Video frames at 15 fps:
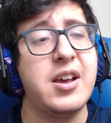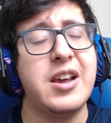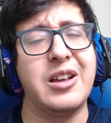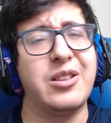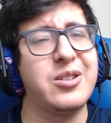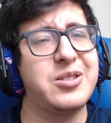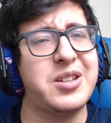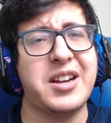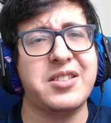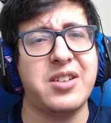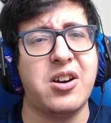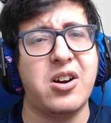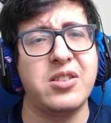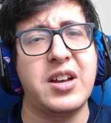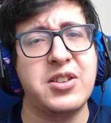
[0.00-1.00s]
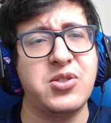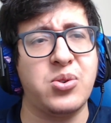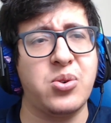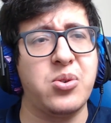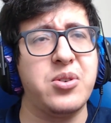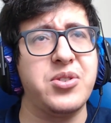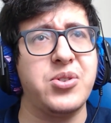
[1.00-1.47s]
it looks like it's an online
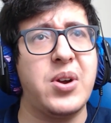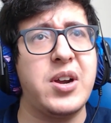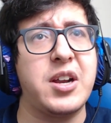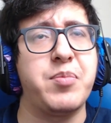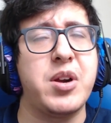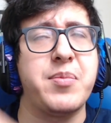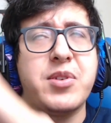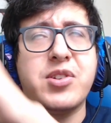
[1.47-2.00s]
store, so I can pretty much